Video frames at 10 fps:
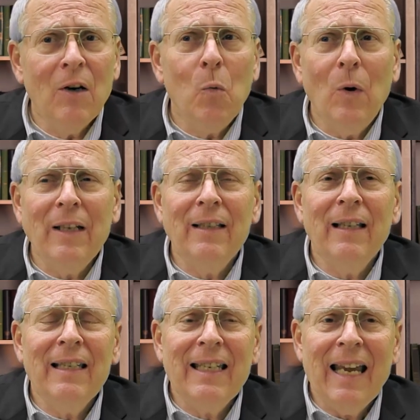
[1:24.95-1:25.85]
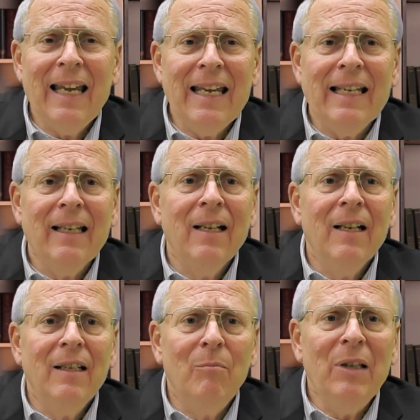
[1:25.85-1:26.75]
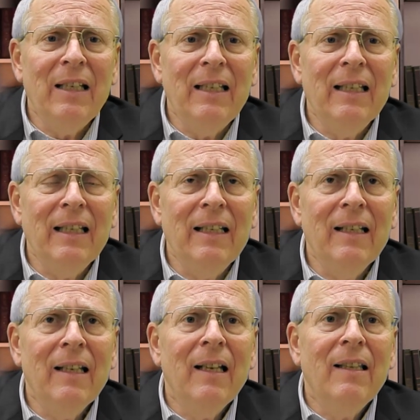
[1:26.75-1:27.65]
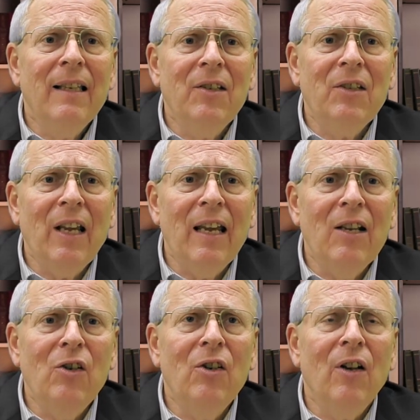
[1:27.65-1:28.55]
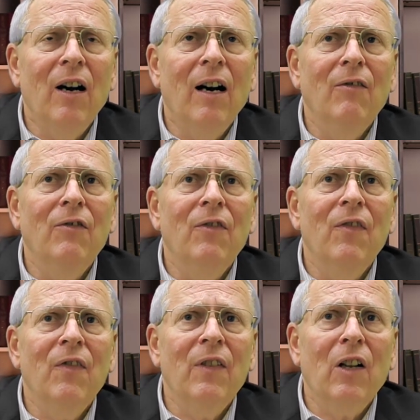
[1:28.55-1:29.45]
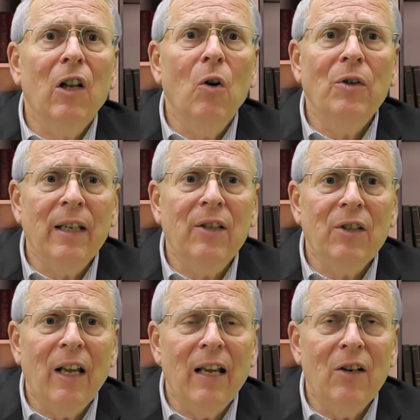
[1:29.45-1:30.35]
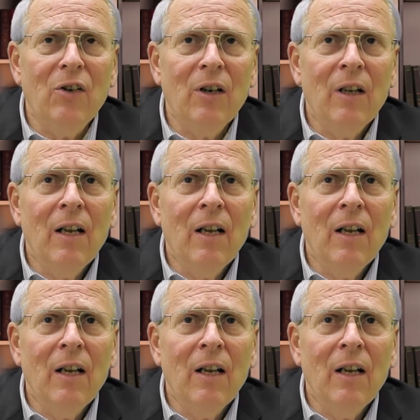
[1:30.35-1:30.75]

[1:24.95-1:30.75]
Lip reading: What does it take to be in the stage of the closing stage?